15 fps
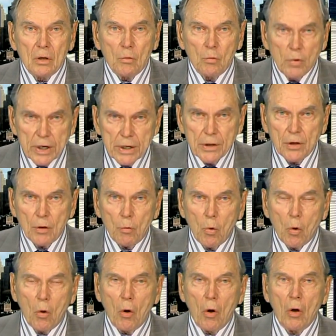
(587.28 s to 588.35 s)
win the
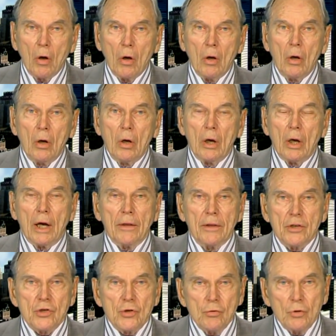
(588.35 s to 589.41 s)
war, and
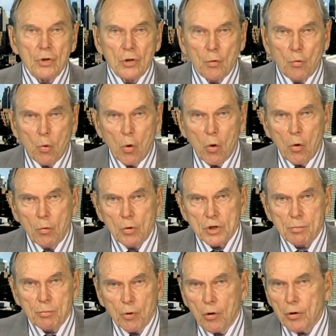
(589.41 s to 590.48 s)
the sooner the war was
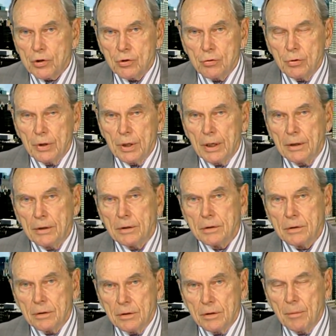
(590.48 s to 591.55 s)
brought to an end,
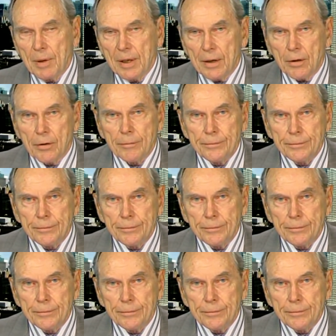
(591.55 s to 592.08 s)
the better.